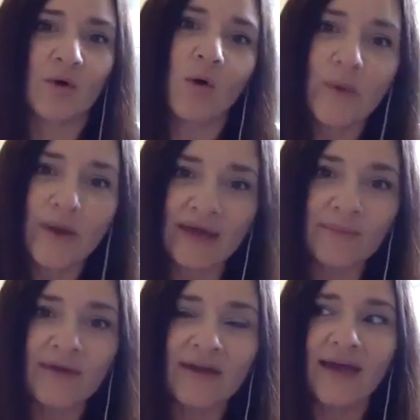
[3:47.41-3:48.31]

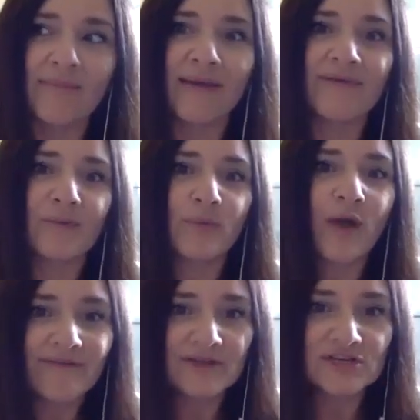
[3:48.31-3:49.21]
OHIP and maybe even
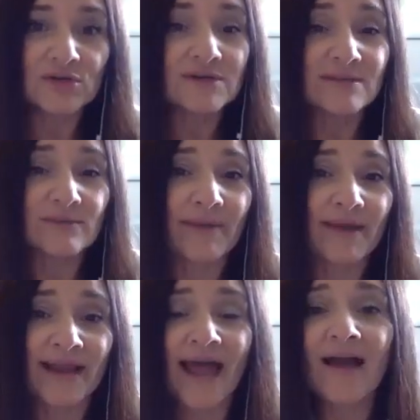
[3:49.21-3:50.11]
private insurance that we
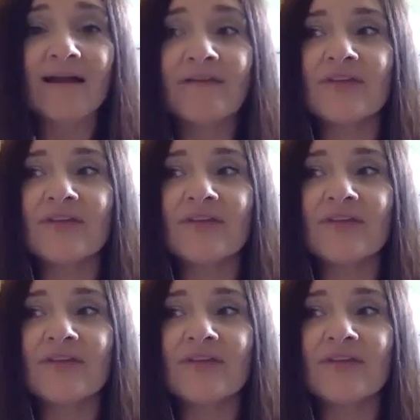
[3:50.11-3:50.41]
might have,